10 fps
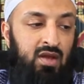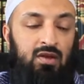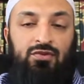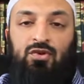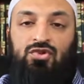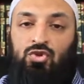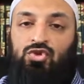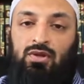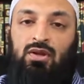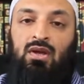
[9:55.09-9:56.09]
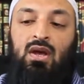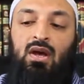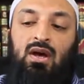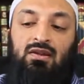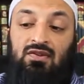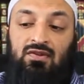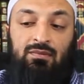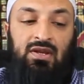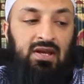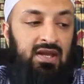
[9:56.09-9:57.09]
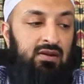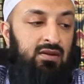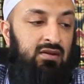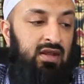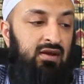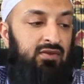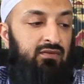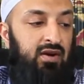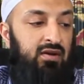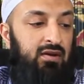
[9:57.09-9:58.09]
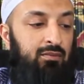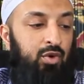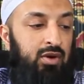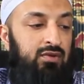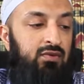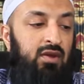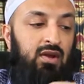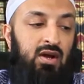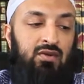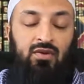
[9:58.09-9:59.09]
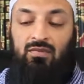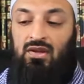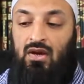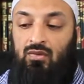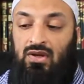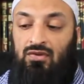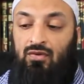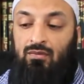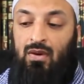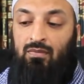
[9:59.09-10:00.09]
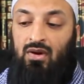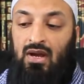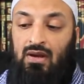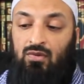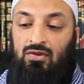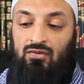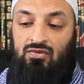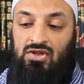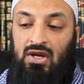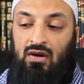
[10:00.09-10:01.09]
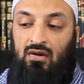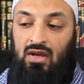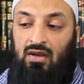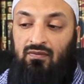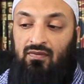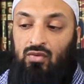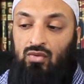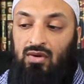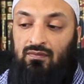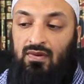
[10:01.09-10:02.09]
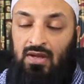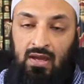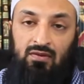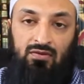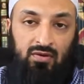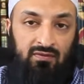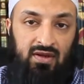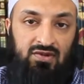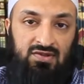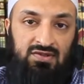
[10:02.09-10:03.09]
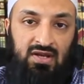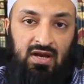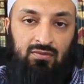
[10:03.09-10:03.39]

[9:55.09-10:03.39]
So socially, this is something, again, that is very important, something that we need to remember. I want to share a few of, again, the certifications that I